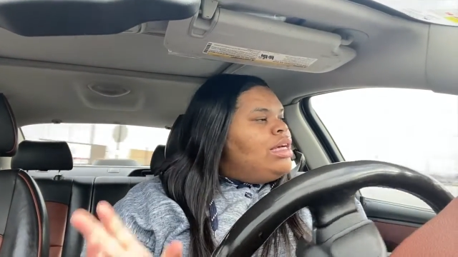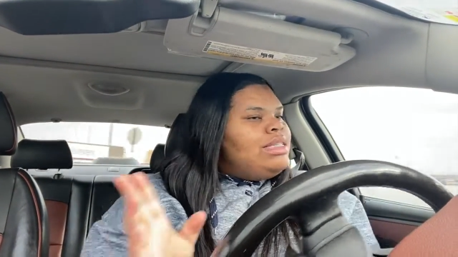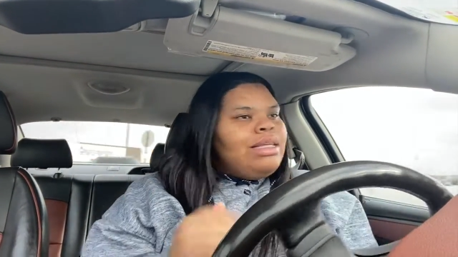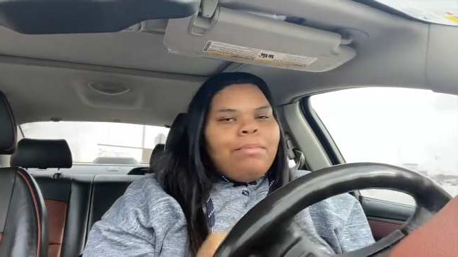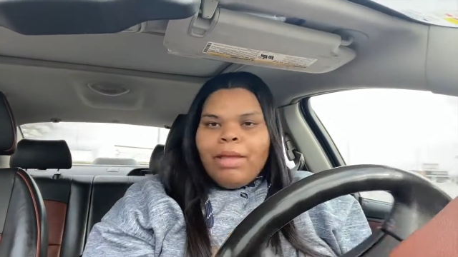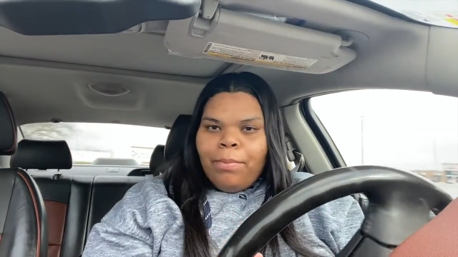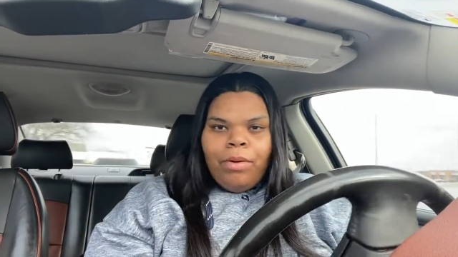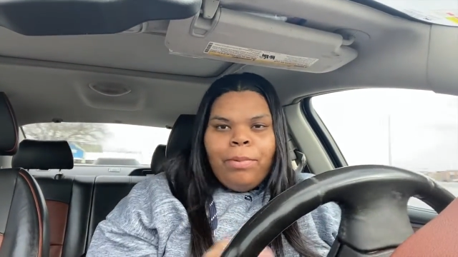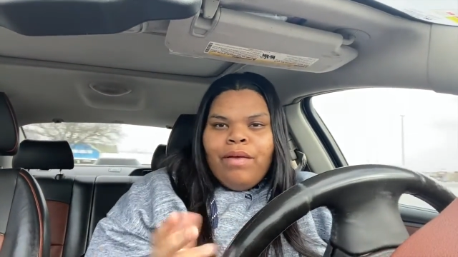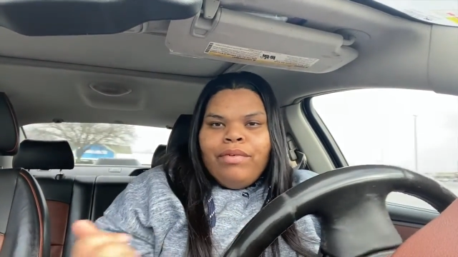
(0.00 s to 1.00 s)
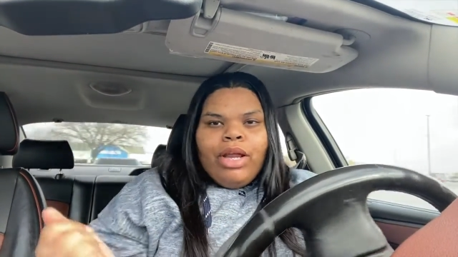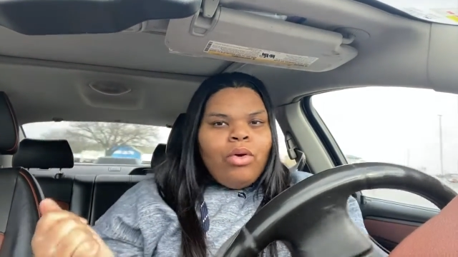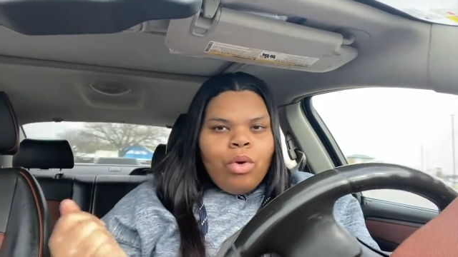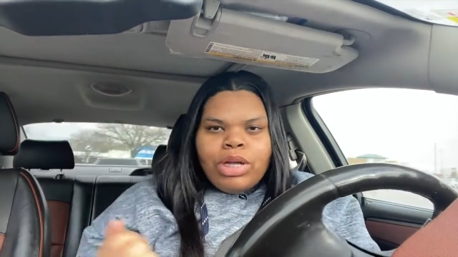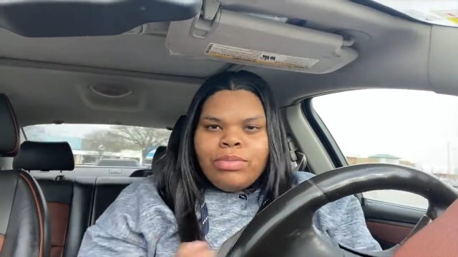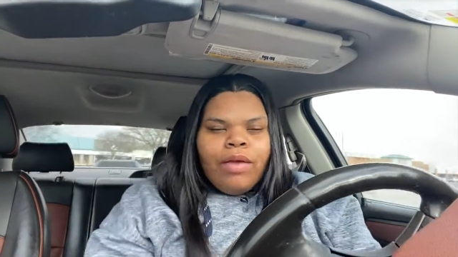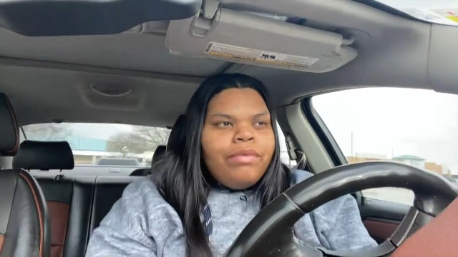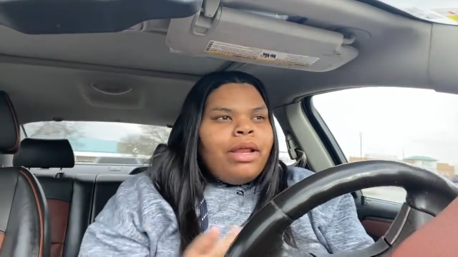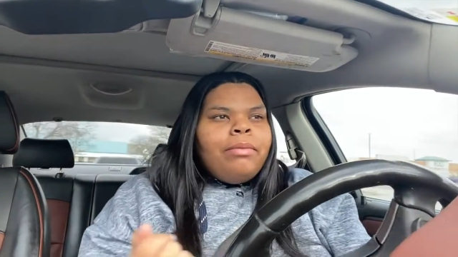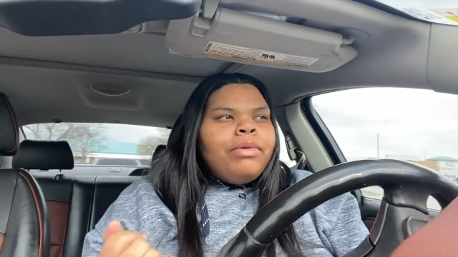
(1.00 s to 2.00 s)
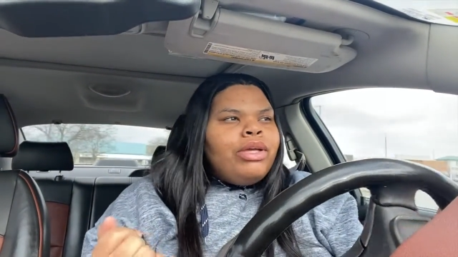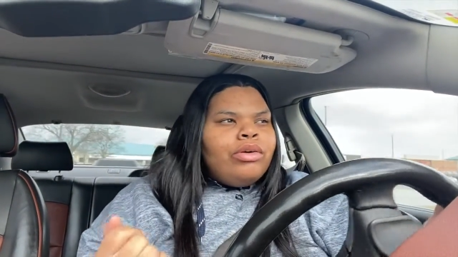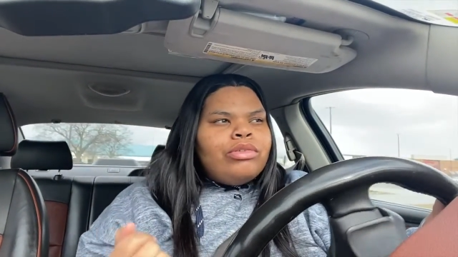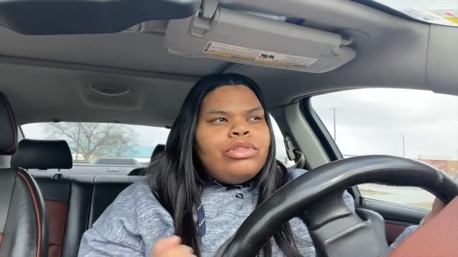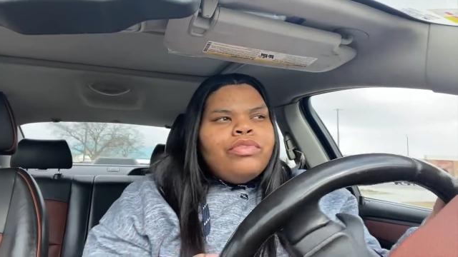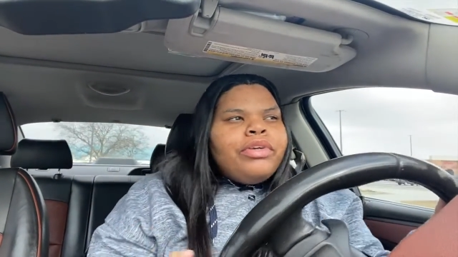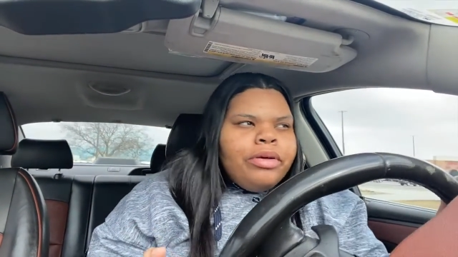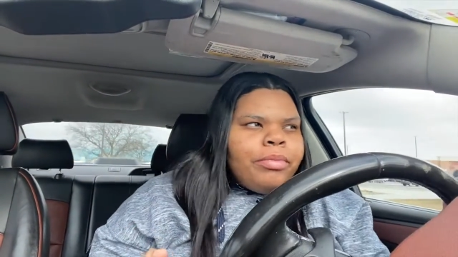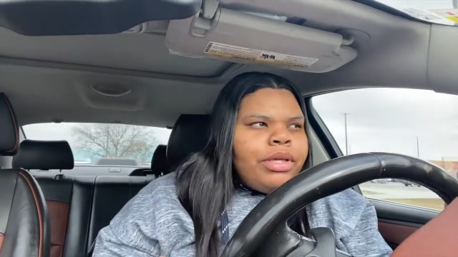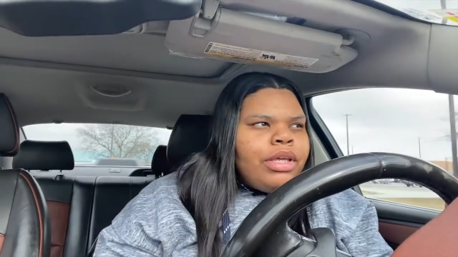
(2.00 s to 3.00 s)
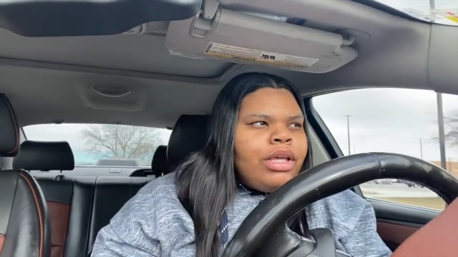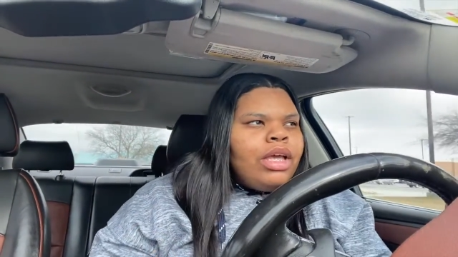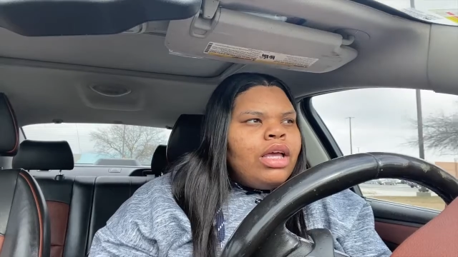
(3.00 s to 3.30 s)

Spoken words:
some people and pay for their orders, pay for their meals. You feel me?